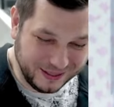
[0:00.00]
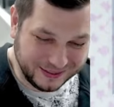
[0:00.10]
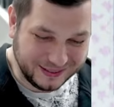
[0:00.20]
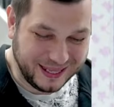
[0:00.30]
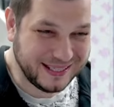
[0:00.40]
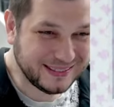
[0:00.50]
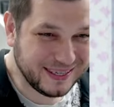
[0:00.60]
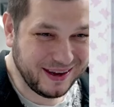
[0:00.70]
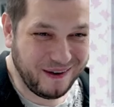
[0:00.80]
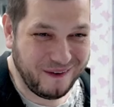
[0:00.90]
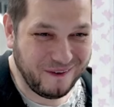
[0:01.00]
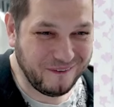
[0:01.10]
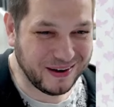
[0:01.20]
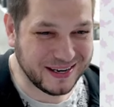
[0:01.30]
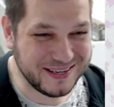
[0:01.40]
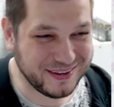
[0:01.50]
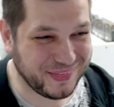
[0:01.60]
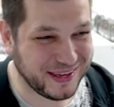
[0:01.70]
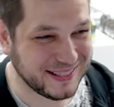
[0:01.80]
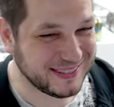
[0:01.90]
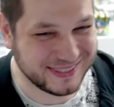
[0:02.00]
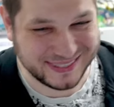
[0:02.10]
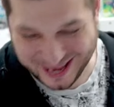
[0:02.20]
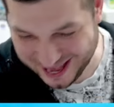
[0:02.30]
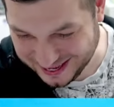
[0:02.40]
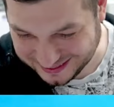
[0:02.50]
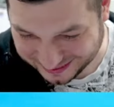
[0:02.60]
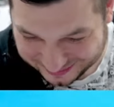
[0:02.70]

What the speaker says: Let's go. Another 10.